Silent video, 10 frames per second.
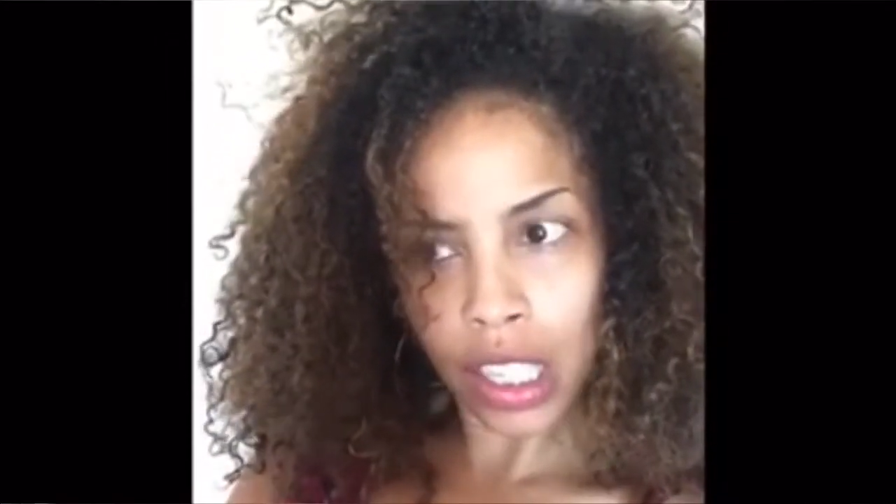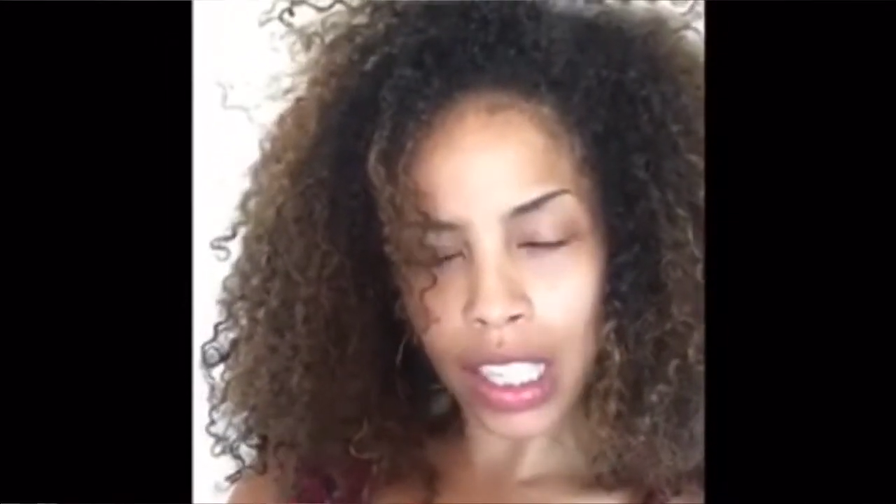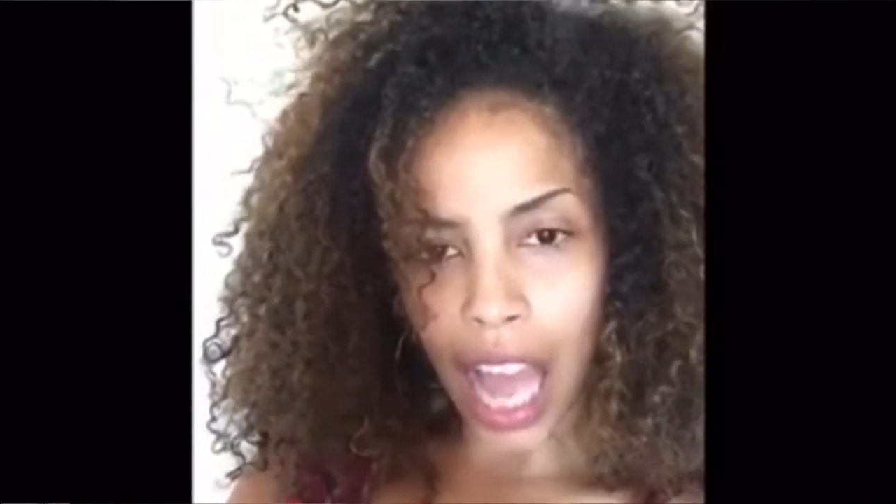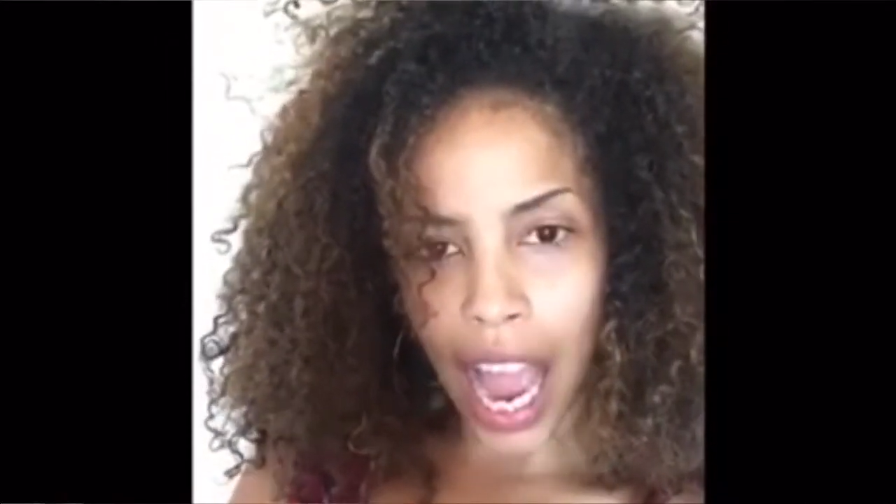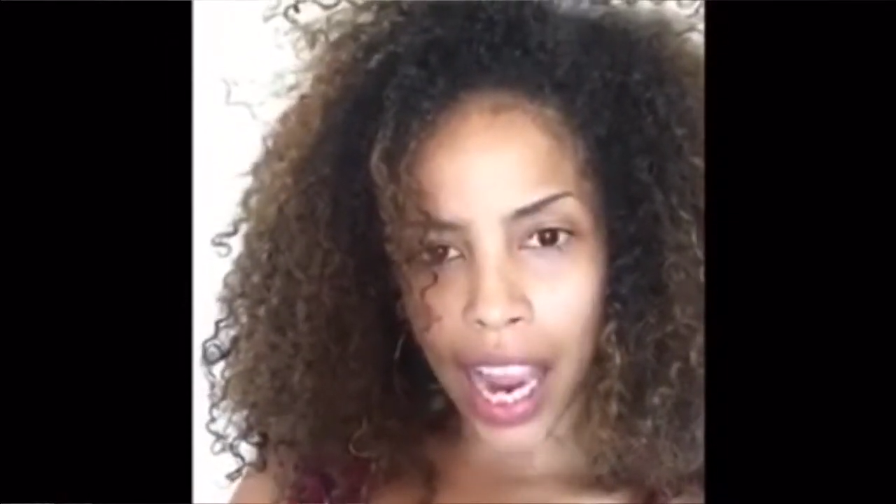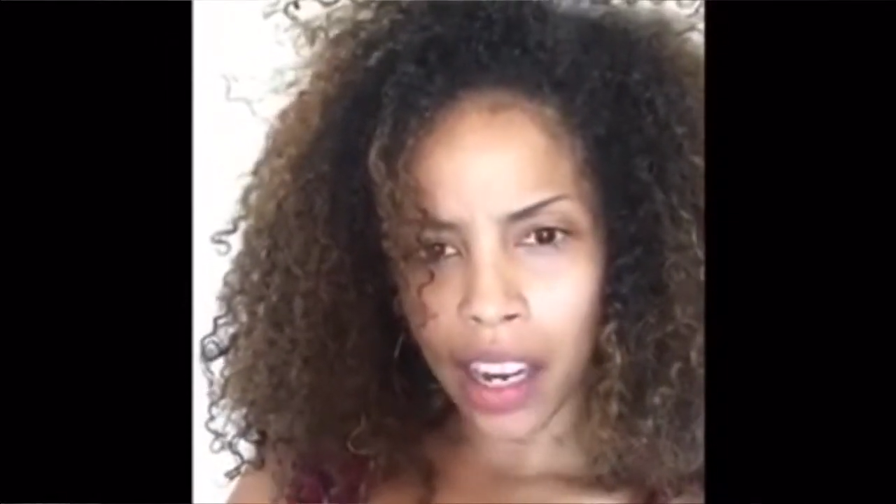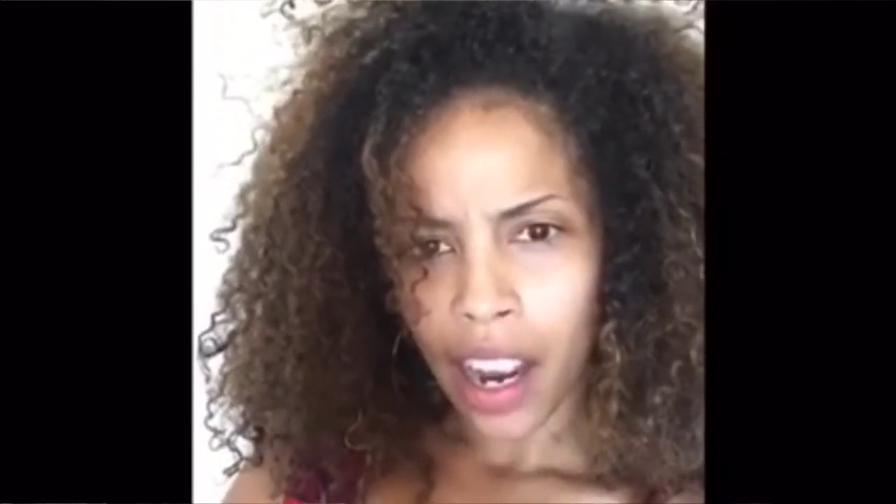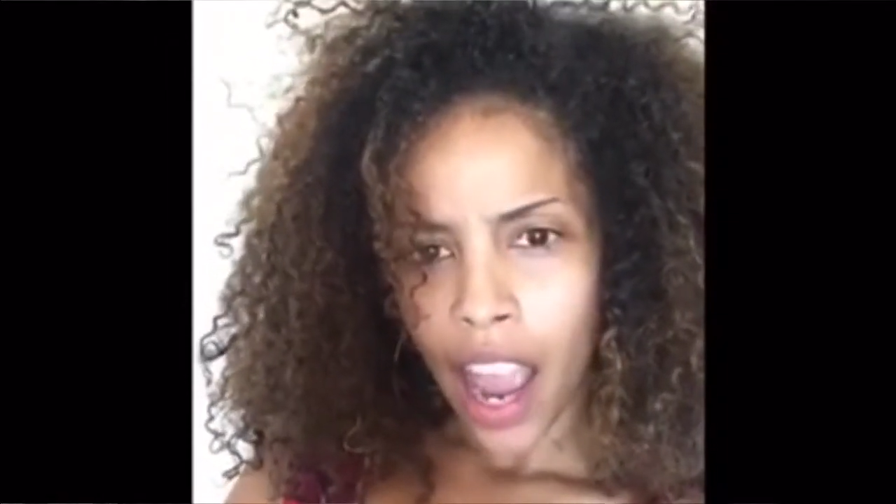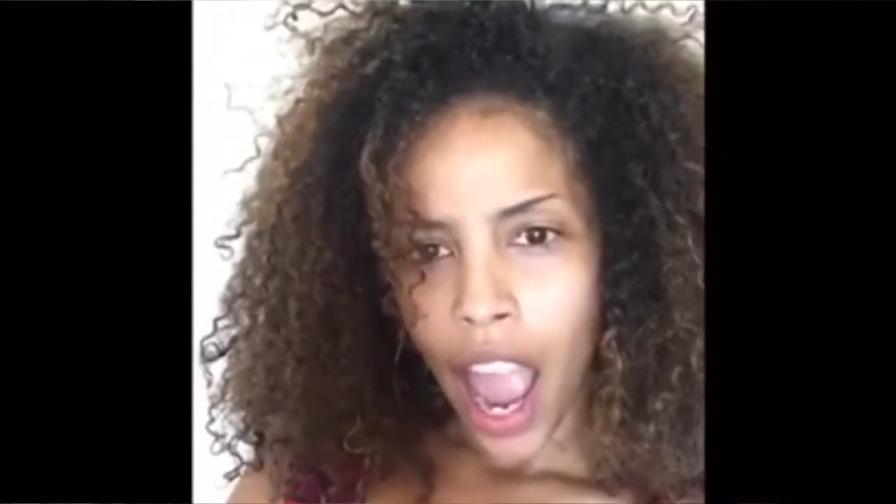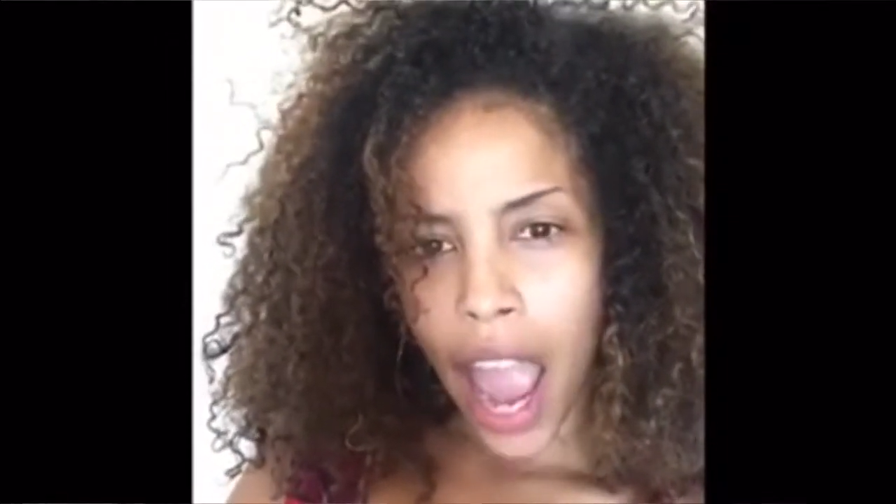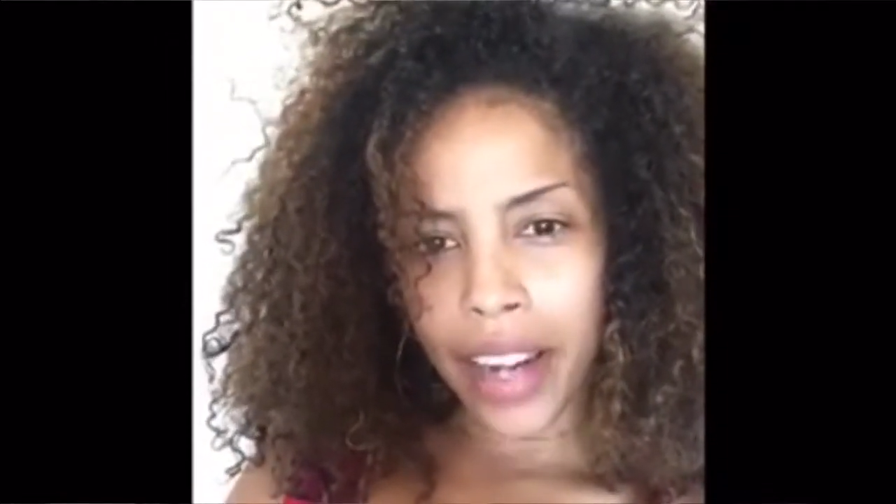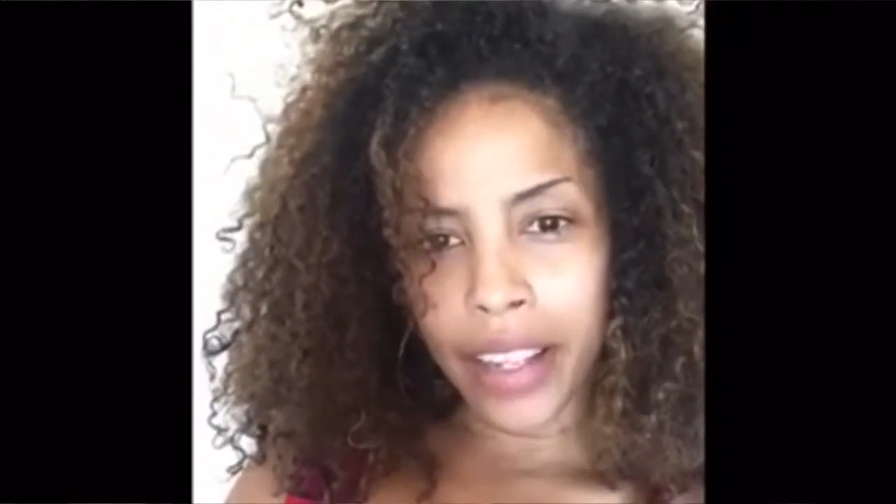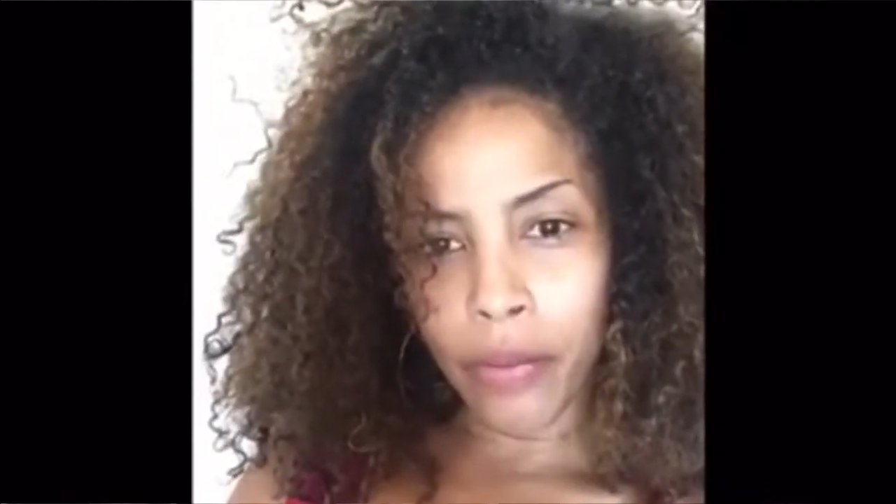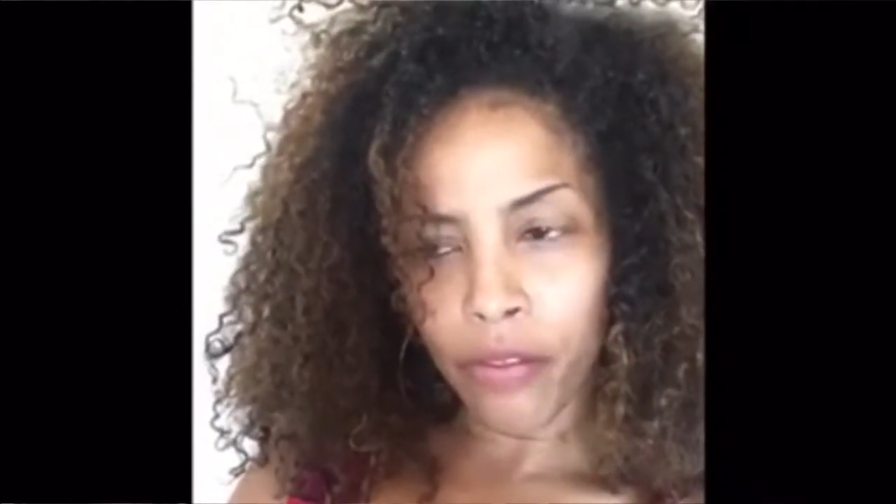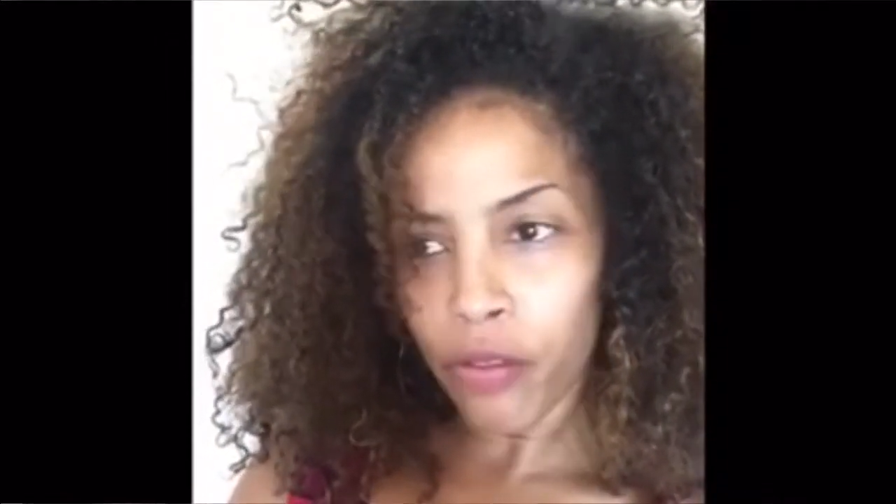side, and he